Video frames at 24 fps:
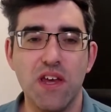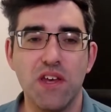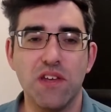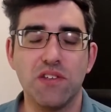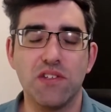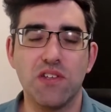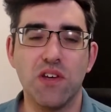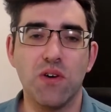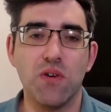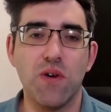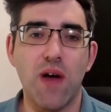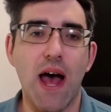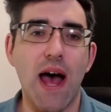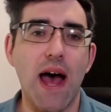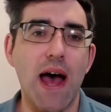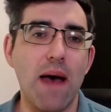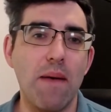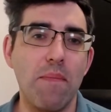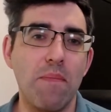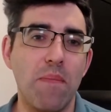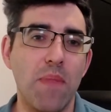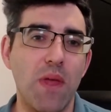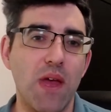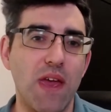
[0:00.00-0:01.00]

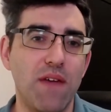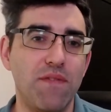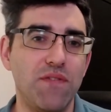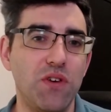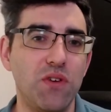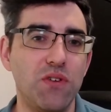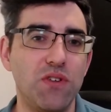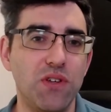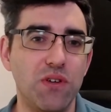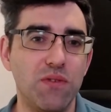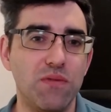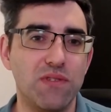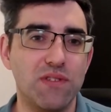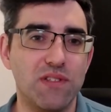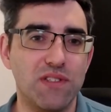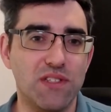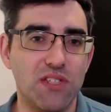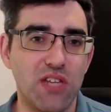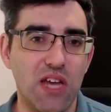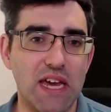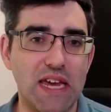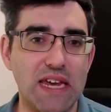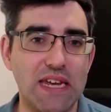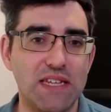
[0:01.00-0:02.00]
So if you do
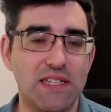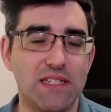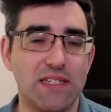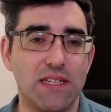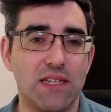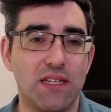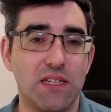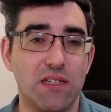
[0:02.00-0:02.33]
site.co.il